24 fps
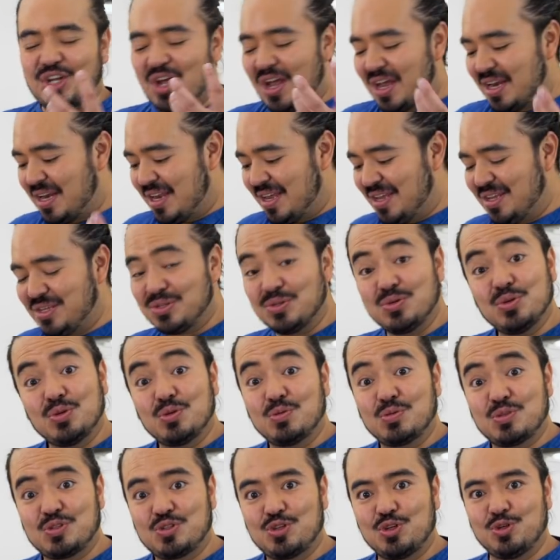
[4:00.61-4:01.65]
Chinese
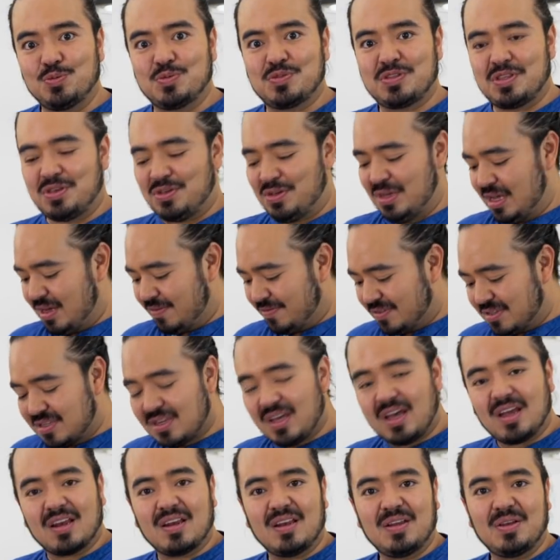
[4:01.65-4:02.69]
noodle soups that you
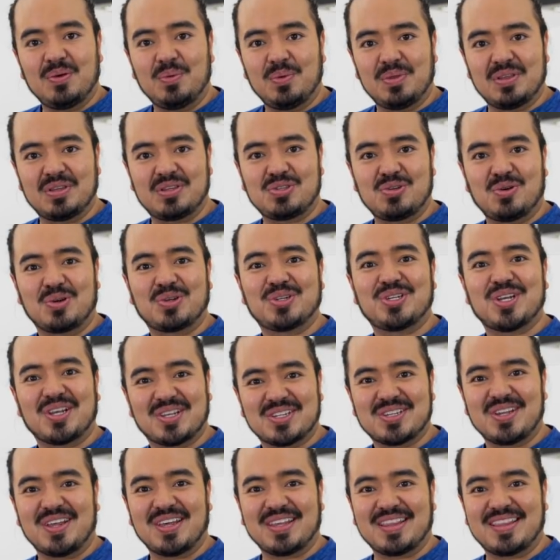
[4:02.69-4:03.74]
have start with a stock
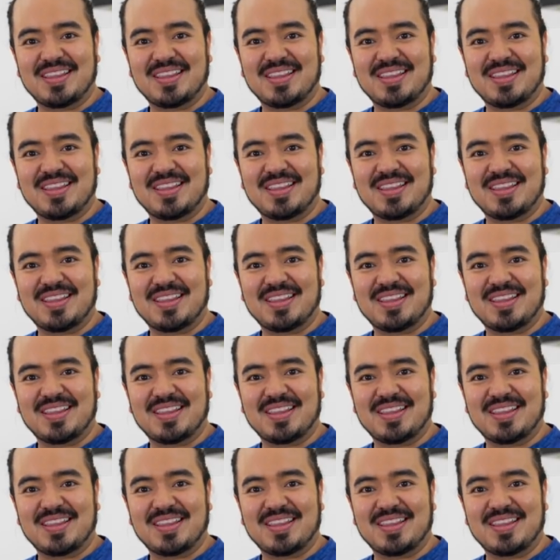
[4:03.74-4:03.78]
just